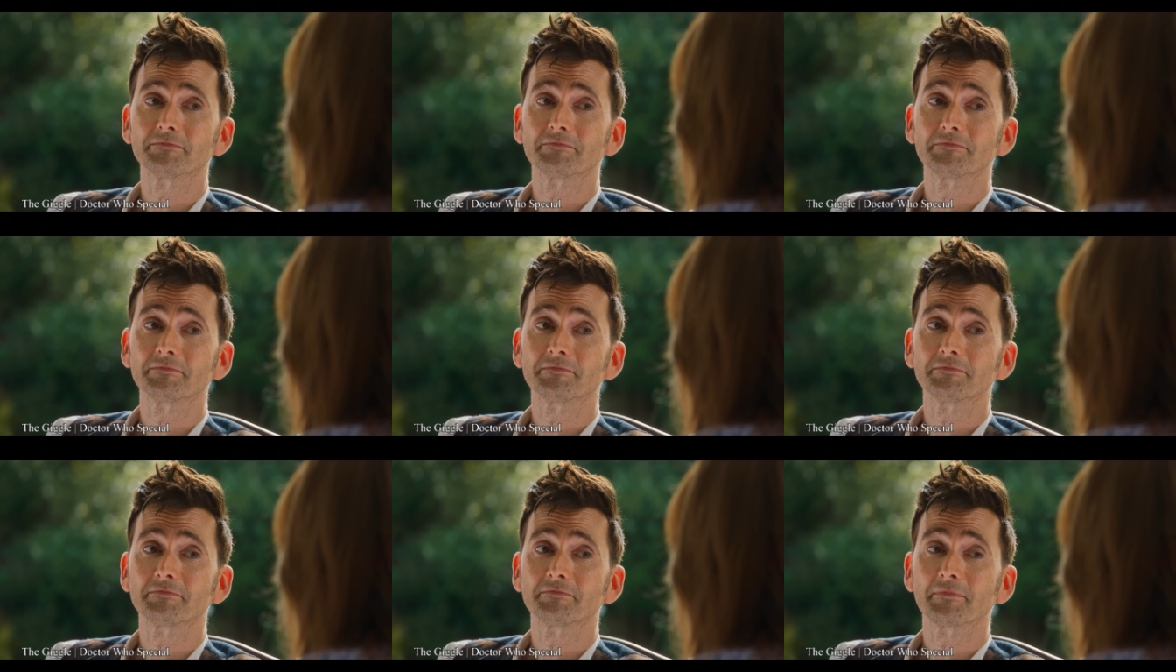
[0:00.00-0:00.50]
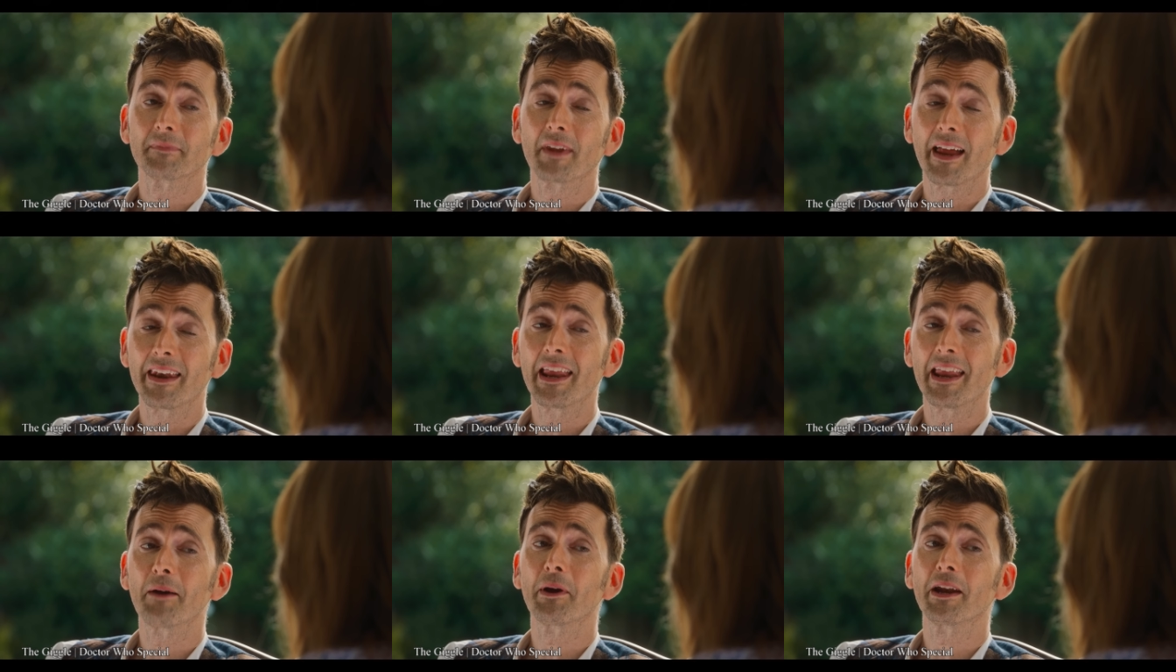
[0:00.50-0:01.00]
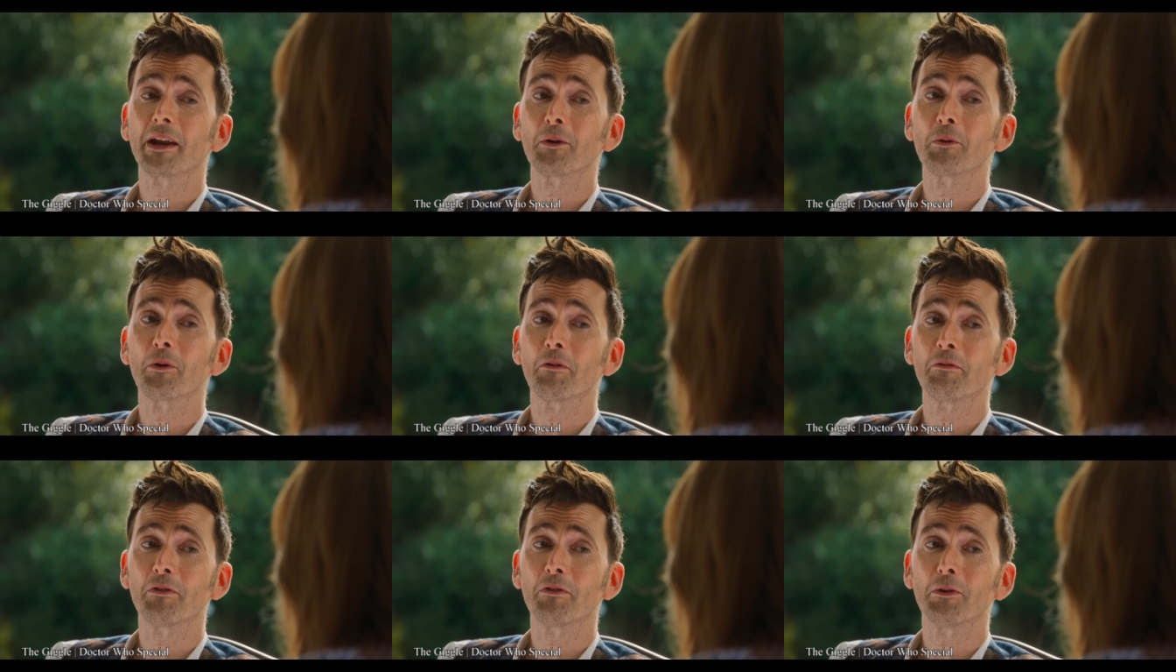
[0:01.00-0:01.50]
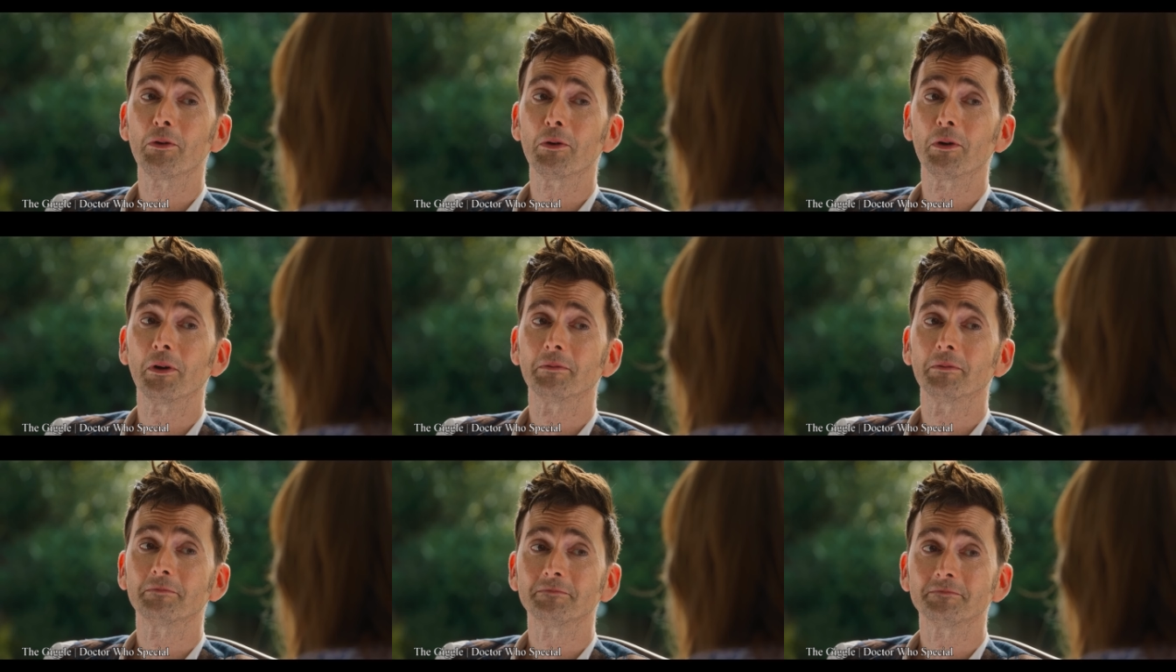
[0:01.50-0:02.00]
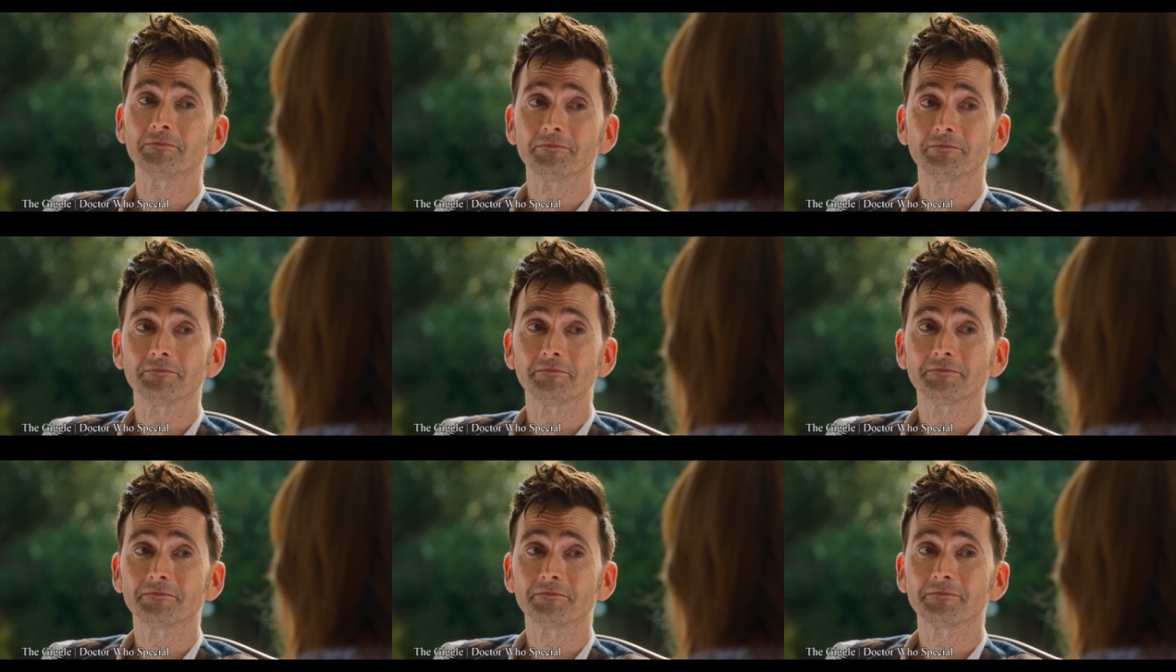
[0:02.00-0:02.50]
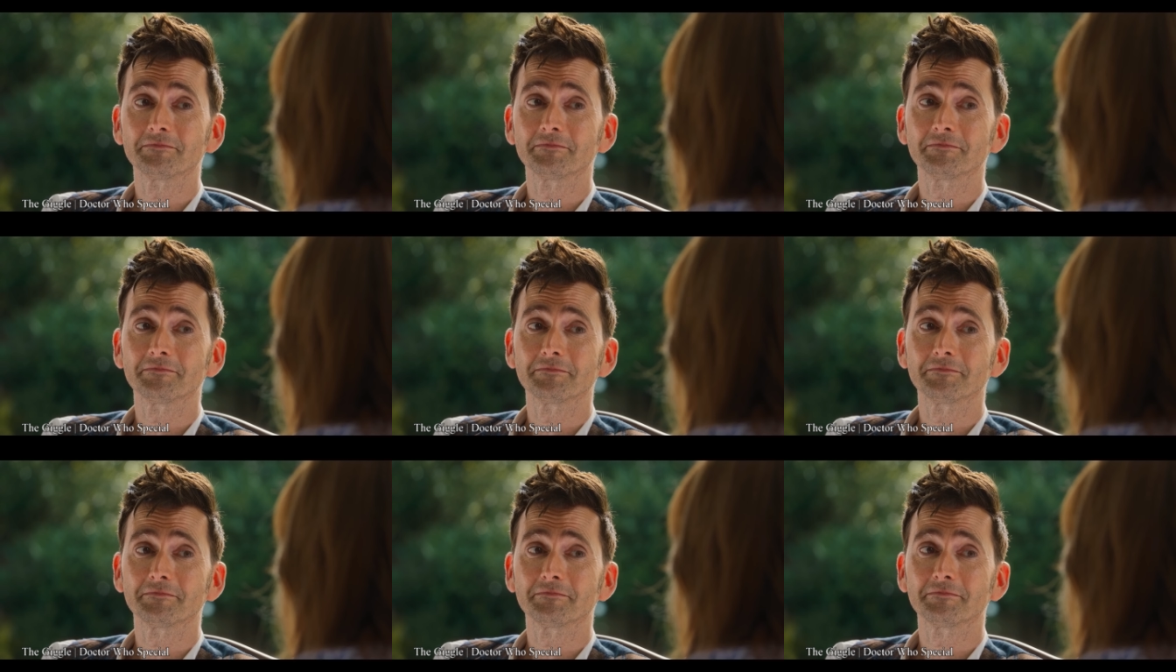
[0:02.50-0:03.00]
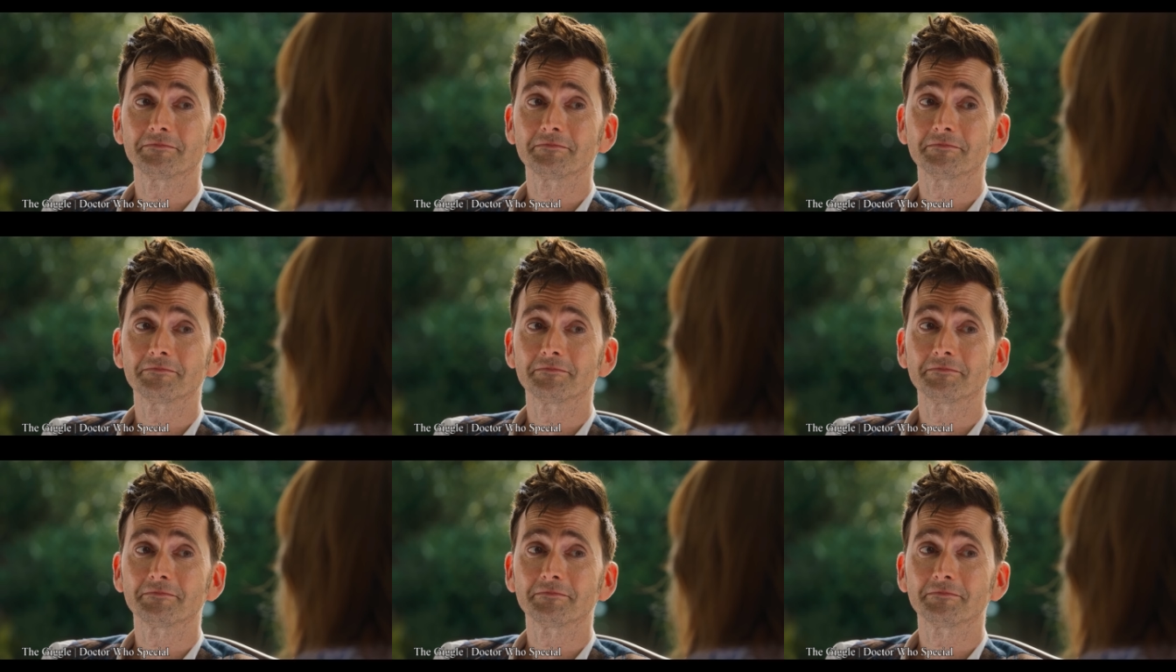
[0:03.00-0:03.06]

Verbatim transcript: I want to know that the Doctor will be okay